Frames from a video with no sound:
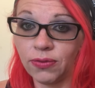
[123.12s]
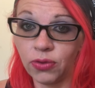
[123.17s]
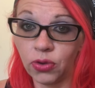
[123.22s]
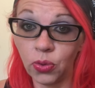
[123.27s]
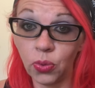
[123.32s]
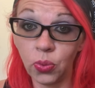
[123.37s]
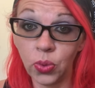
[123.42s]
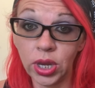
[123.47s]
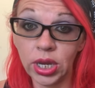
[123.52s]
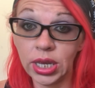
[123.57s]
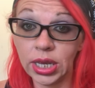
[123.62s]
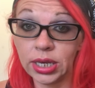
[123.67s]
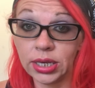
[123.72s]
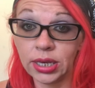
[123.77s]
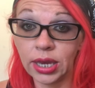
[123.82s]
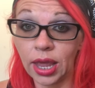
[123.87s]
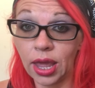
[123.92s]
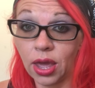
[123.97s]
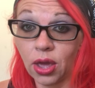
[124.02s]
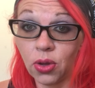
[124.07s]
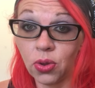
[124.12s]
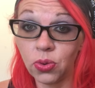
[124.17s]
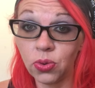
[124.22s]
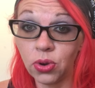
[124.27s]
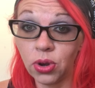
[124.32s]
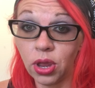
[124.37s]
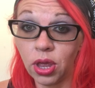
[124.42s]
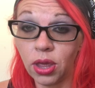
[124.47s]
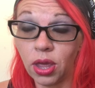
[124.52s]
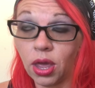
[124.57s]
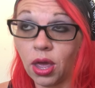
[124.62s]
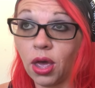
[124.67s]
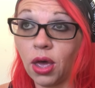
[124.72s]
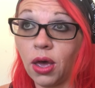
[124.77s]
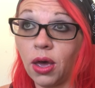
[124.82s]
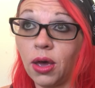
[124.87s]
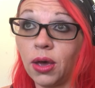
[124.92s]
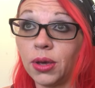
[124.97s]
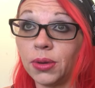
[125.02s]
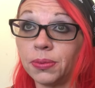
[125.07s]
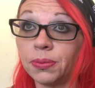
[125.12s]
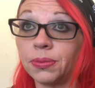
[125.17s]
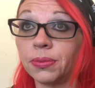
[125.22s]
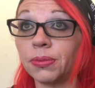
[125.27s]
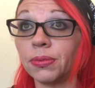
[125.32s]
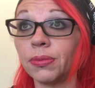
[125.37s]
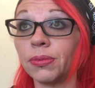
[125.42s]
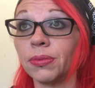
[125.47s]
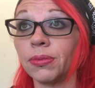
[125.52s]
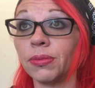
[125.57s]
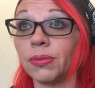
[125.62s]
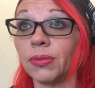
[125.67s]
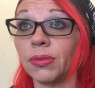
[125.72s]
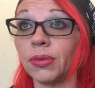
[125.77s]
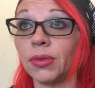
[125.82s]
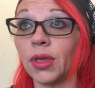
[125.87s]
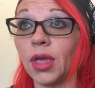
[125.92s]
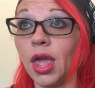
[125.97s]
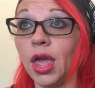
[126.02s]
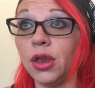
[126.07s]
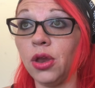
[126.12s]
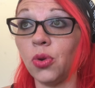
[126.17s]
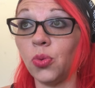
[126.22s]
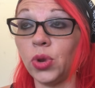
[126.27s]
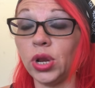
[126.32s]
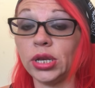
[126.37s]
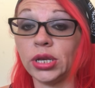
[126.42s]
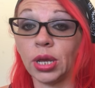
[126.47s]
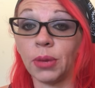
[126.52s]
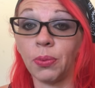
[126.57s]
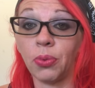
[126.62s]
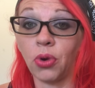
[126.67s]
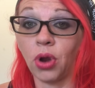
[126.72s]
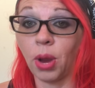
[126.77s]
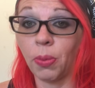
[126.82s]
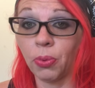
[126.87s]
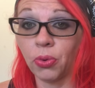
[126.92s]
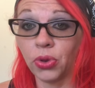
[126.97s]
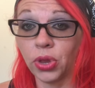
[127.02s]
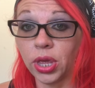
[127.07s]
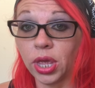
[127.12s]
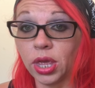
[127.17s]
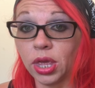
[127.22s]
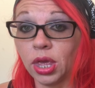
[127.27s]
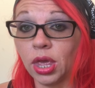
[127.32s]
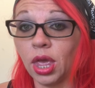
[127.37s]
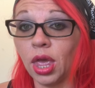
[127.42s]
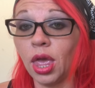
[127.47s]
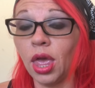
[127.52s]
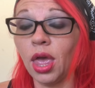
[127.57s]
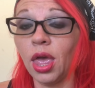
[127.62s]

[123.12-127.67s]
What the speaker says: if you're weaning down and you're weaning down properly,